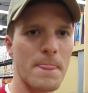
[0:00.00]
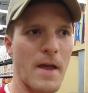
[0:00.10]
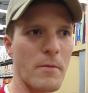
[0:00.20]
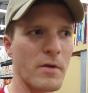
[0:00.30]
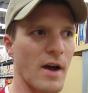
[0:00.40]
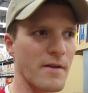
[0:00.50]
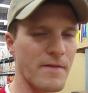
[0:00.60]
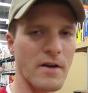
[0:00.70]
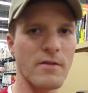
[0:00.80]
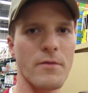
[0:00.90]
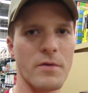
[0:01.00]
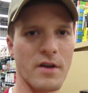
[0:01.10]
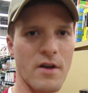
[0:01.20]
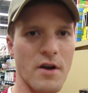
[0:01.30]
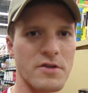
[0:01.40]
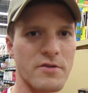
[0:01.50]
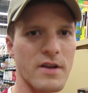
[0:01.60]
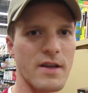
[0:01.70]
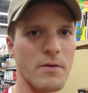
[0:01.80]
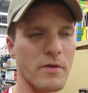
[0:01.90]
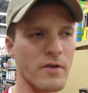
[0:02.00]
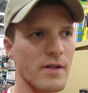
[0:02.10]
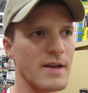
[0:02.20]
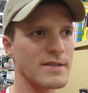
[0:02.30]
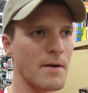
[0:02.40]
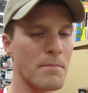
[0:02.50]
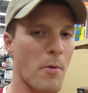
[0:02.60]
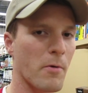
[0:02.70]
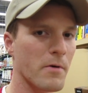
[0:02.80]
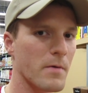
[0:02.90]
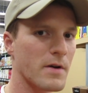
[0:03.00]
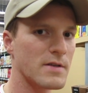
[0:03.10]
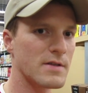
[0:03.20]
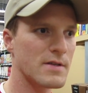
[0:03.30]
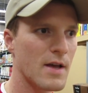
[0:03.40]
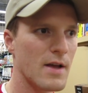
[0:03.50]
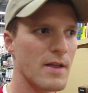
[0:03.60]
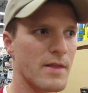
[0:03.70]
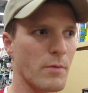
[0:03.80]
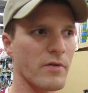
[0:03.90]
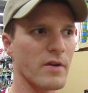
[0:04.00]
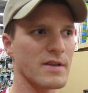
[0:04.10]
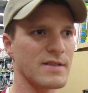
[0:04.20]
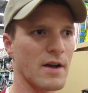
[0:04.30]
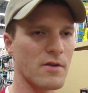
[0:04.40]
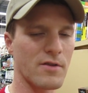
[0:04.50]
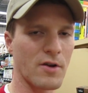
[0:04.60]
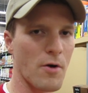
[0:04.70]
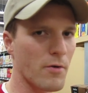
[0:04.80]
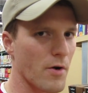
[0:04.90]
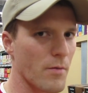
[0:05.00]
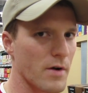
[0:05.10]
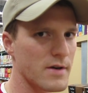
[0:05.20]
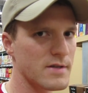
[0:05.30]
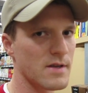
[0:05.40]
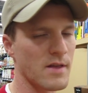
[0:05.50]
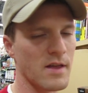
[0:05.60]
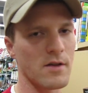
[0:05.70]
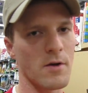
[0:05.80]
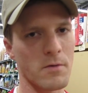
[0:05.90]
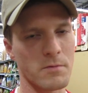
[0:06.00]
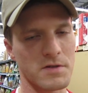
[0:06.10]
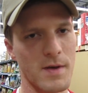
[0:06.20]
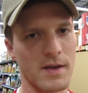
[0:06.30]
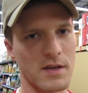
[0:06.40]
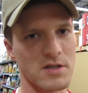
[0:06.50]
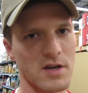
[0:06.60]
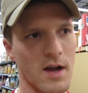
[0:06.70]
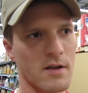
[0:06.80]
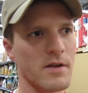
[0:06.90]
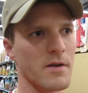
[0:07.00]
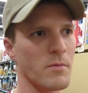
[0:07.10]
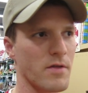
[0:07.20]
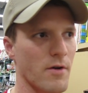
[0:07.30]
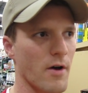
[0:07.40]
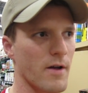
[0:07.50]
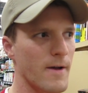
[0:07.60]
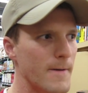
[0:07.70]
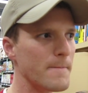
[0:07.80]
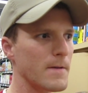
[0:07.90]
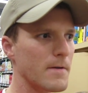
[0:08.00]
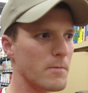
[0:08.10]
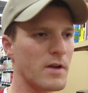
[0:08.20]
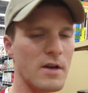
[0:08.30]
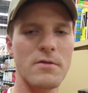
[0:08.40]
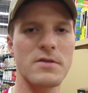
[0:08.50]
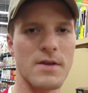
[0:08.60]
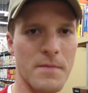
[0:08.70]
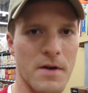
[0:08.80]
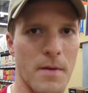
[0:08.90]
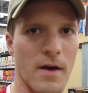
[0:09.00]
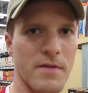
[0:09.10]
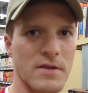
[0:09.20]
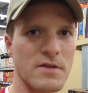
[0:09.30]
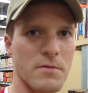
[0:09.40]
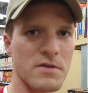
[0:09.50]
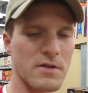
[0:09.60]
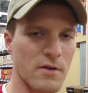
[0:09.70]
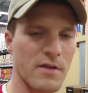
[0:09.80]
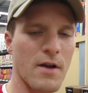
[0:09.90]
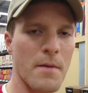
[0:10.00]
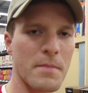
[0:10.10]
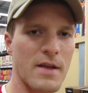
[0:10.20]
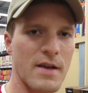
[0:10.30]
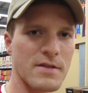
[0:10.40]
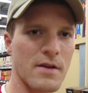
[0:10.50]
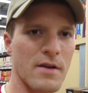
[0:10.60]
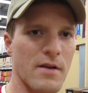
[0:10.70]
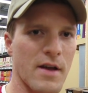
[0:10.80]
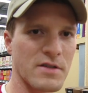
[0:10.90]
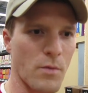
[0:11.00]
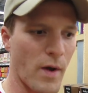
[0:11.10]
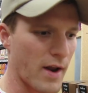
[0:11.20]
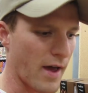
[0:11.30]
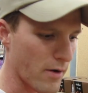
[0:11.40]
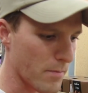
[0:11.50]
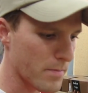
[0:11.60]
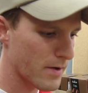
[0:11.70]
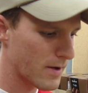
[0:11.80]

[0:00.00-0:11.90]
And we kind of fell in love with the country and we realized how poor it was. Then we realized how good the cocoa was and that no one was making chocolate. And we thought we could do something about this. So we started the company as a, as a way to help